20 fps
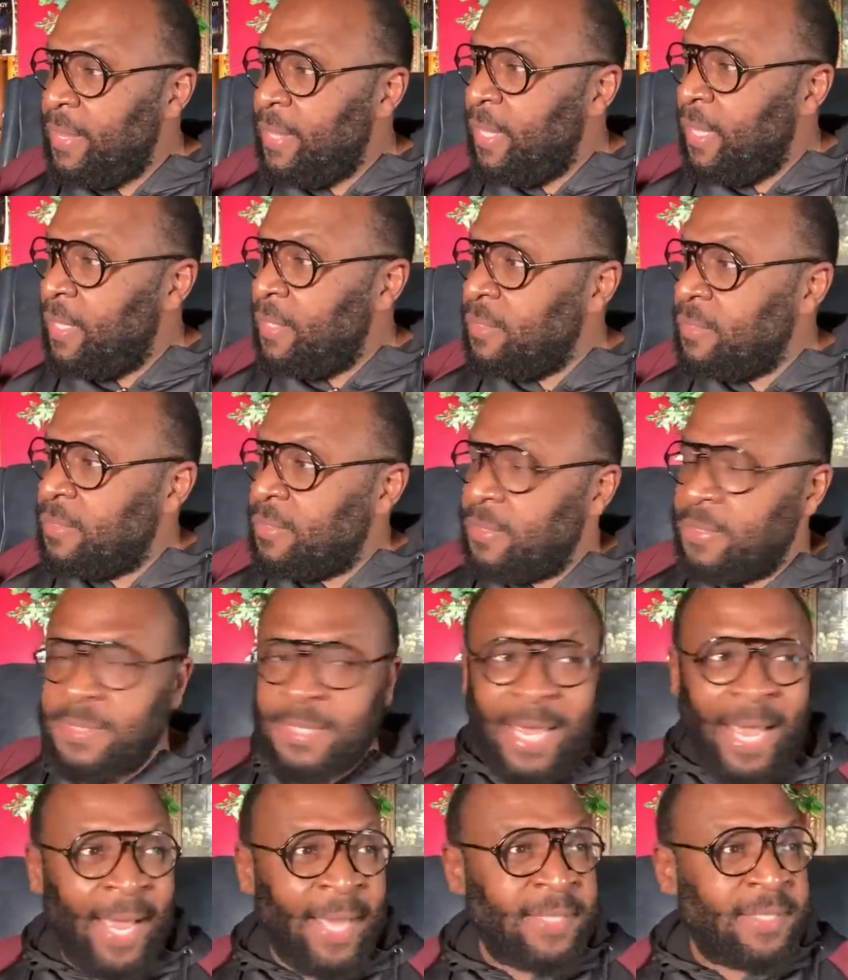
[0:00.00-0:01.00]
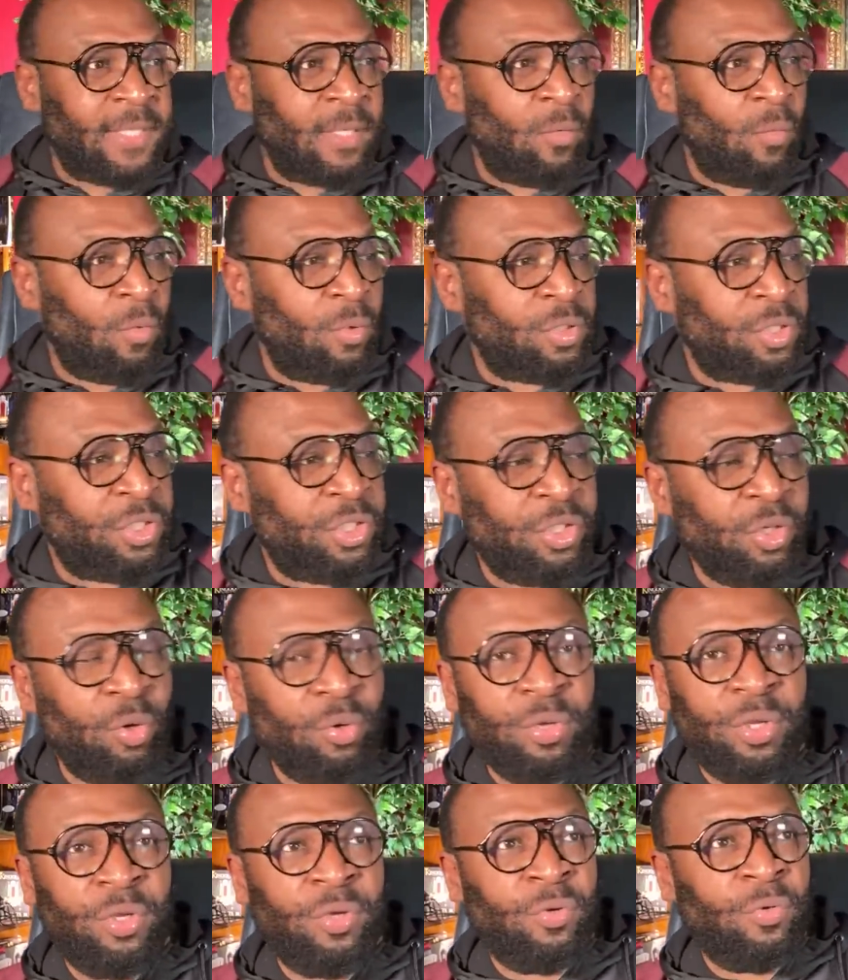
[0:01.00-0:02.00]
then society will show
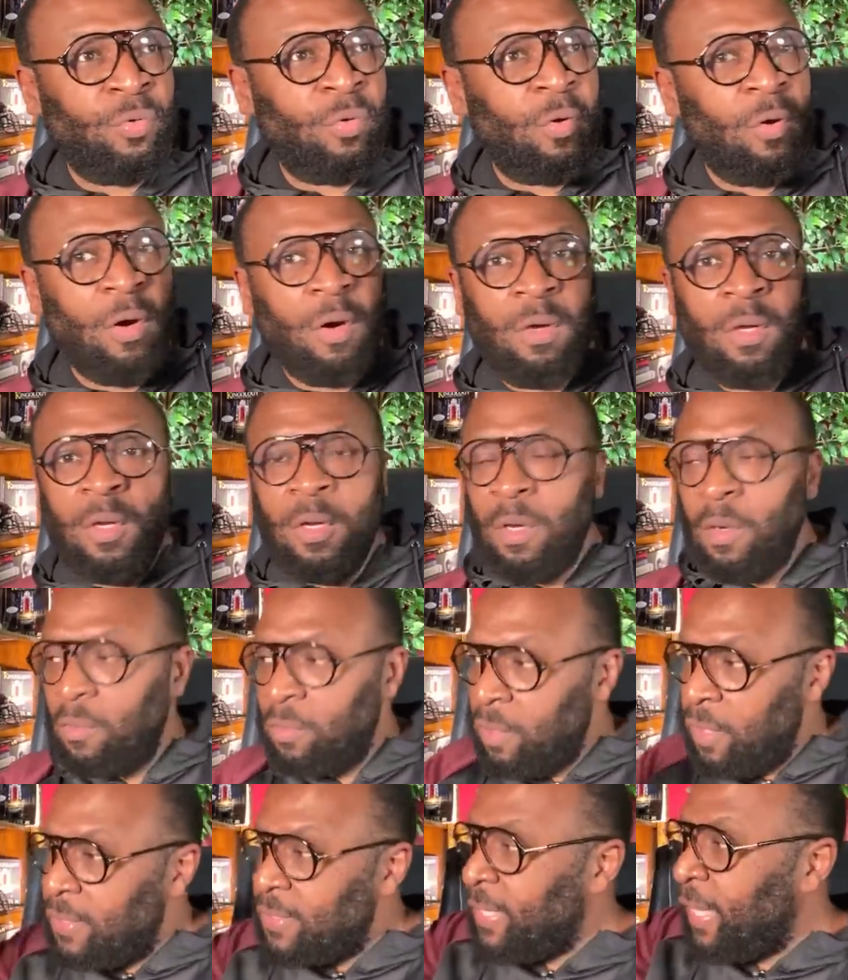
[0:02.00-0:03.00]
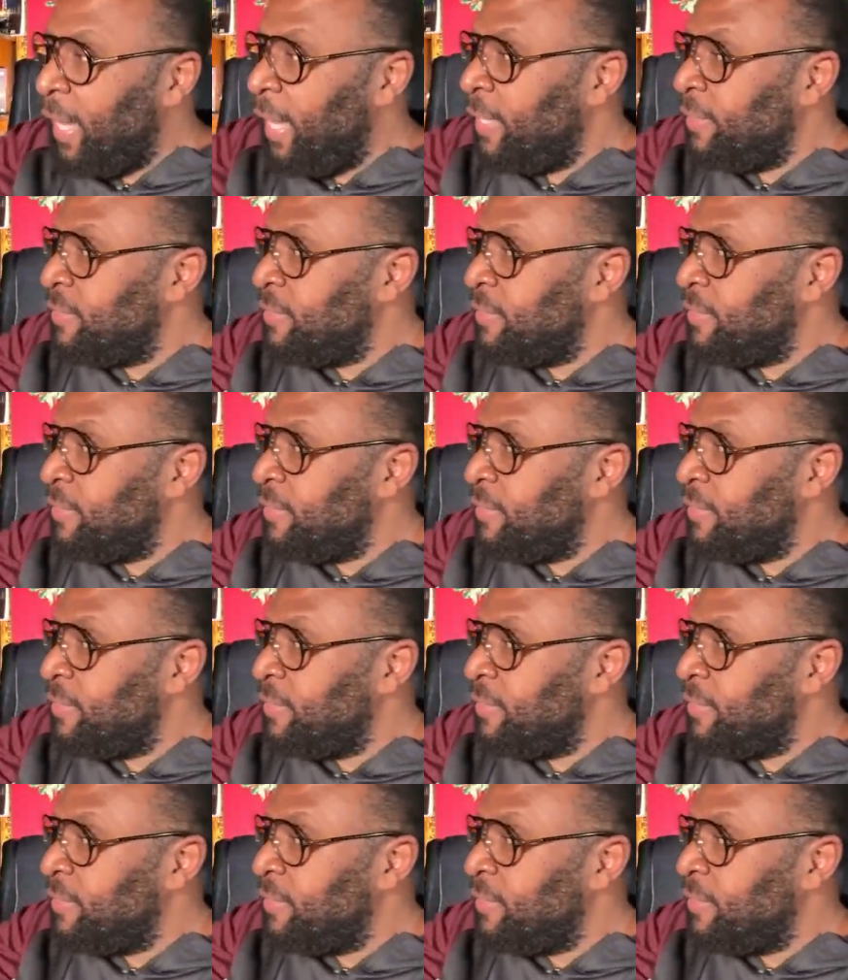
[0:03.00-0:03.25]
you. On this hand,